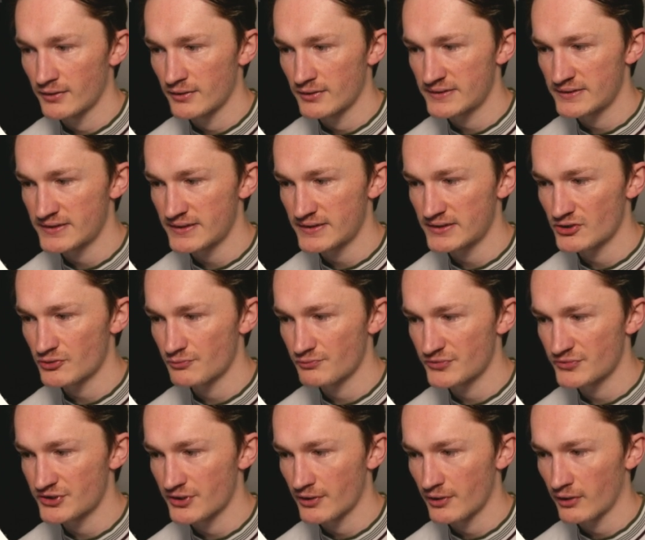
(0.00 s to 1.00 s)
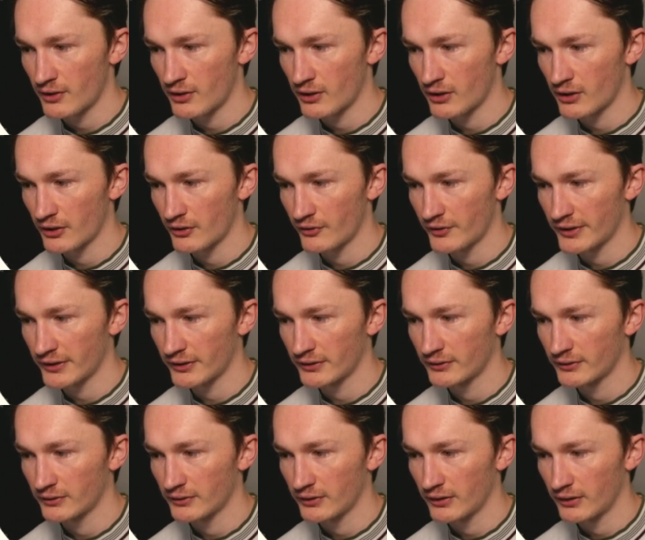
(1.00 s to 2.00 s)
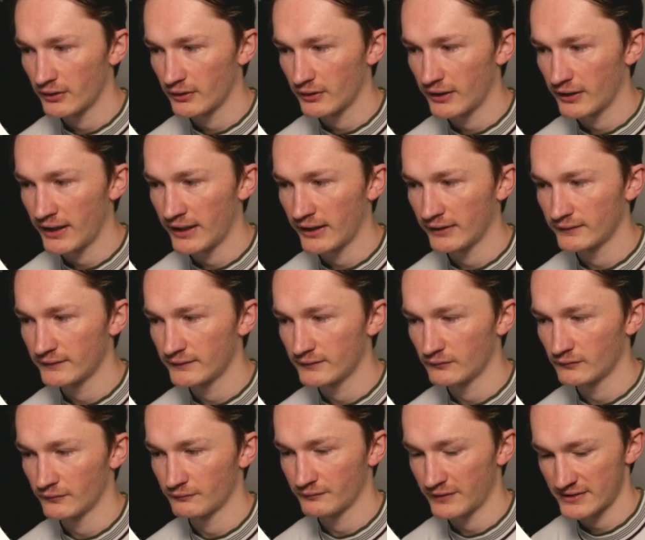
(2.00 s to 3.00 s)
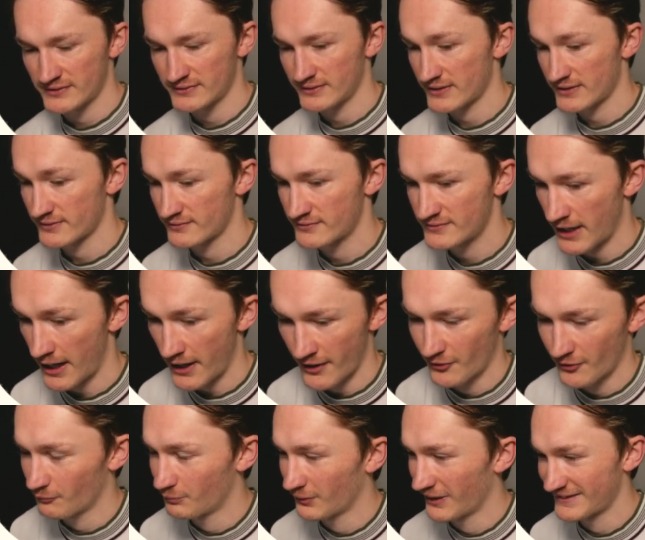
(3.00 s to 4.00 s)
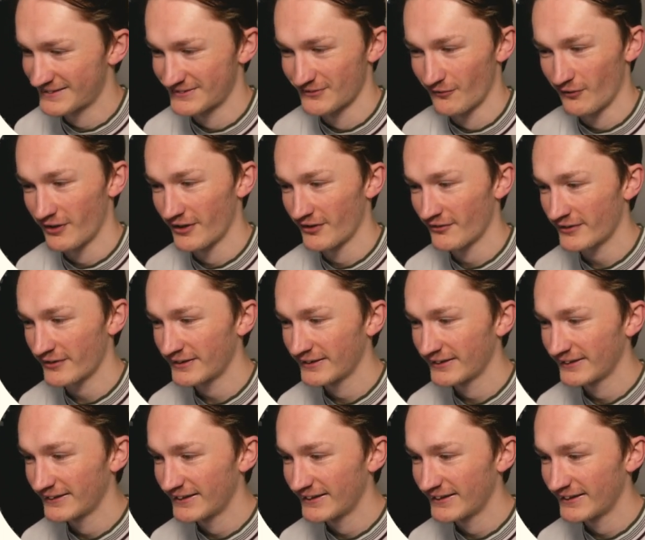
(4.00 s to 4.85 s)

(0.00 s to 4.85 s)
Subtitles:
systems, hiring, and that's not hiring.